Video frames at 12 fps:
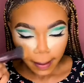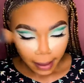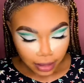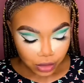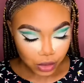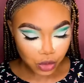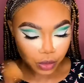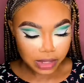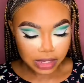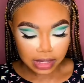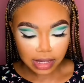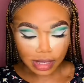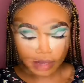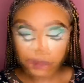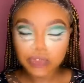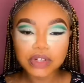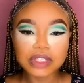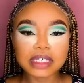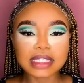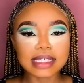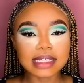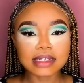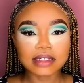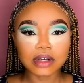to do its thing. Let's move on to
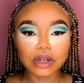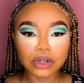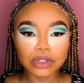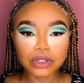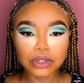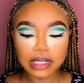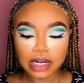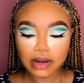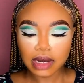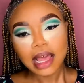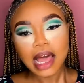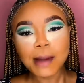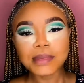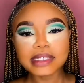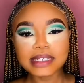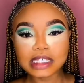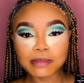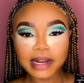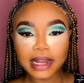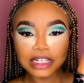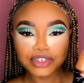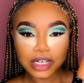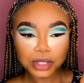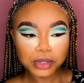setting the contour now. I'm using this Ben Nye
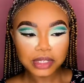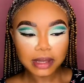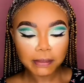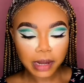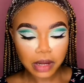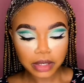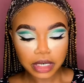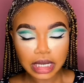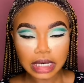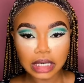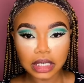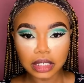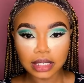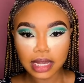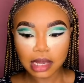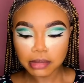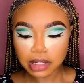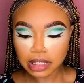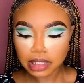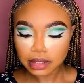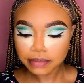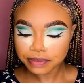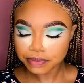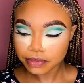translucent powder in Ebony
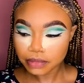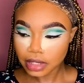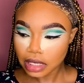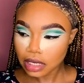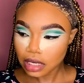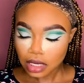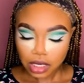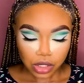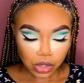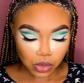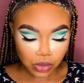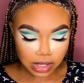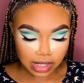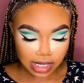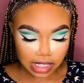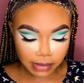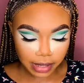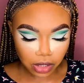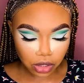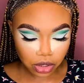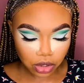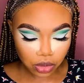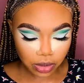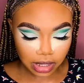to set my
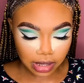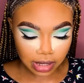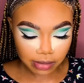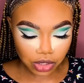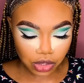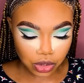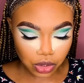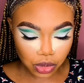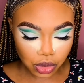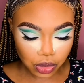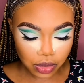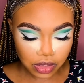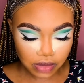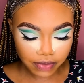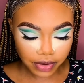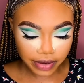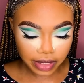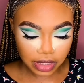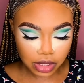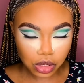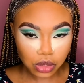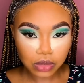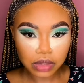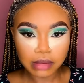contour, and then I'm just going to use very
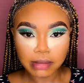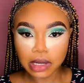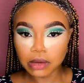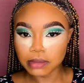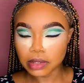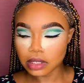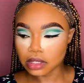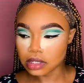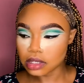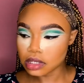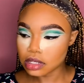little amount because